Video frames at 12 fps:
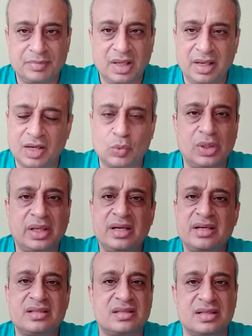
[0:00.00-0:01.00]

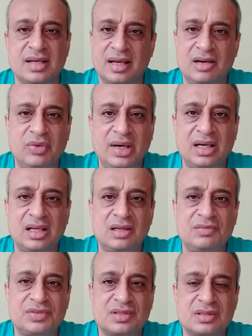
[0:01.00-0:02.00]
equities,
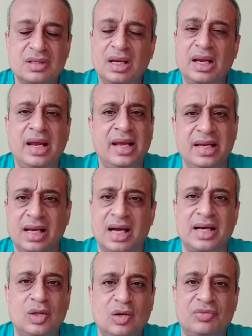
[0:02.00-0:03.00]
derivatives, any
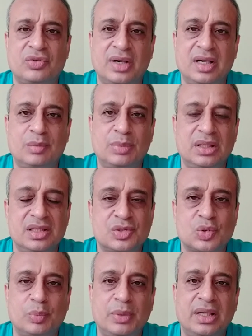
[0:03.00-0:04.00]
kind of tradable
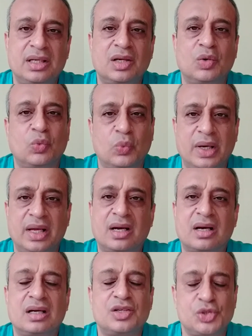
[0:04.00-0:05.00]
instrument where
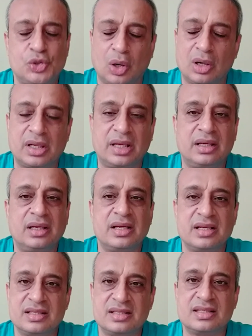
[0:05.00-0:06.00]
shorting
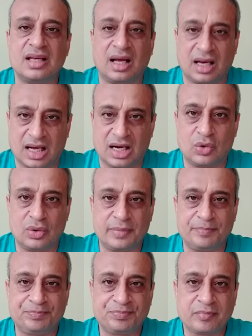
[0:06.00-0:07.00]
is allowed.
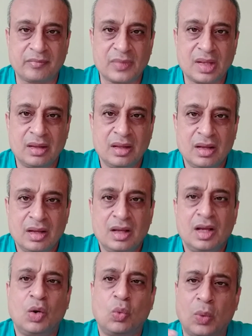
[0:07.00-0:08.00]

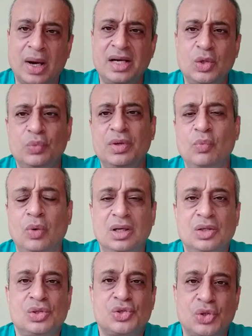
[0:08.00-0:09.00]
Why do we want
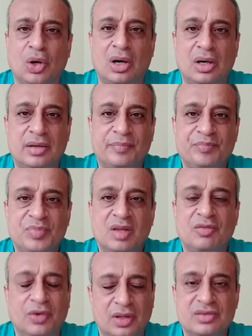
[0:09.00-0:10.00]
to short?
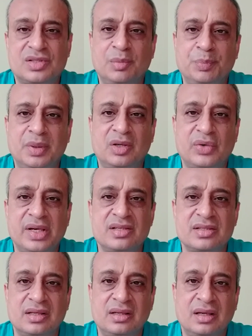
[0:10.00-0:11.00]
For the simple
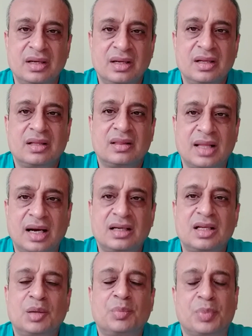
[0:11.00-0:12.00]
reason
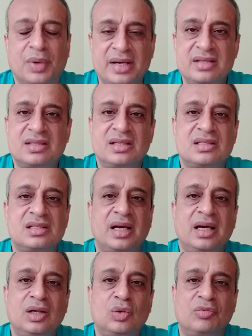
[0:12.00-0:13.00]
that prices
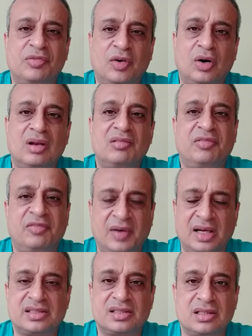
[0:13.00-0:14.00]
tend to fall
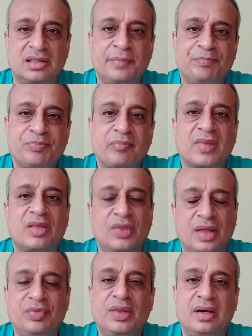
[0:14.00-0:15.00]
faster
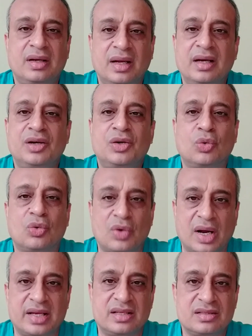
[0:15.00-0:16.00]
than they tend to
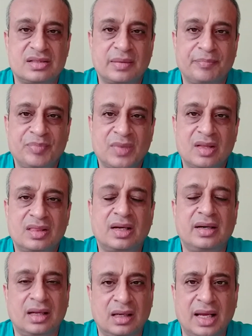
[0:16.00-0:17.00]
rise. The
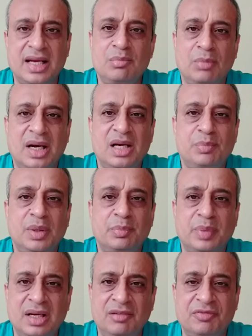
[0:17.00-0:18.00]
decline might be
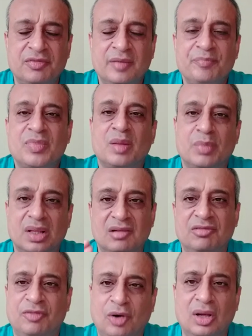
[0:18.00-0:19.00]
brief, but the
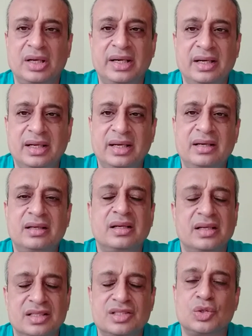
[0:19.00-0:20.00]
fall indeed
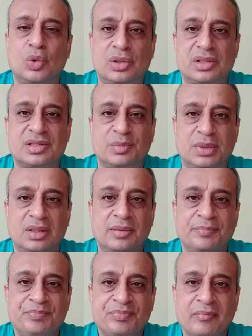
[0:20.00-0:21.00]
is noticeable.
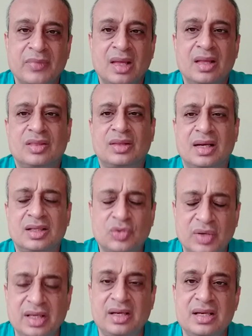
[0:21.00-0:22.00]
There are
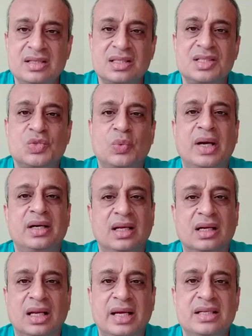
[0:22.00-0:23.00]
three reasons why
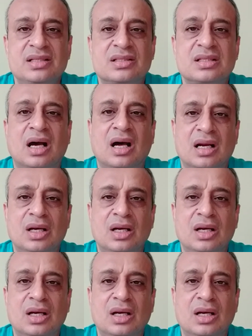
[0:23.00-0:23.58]
declines are a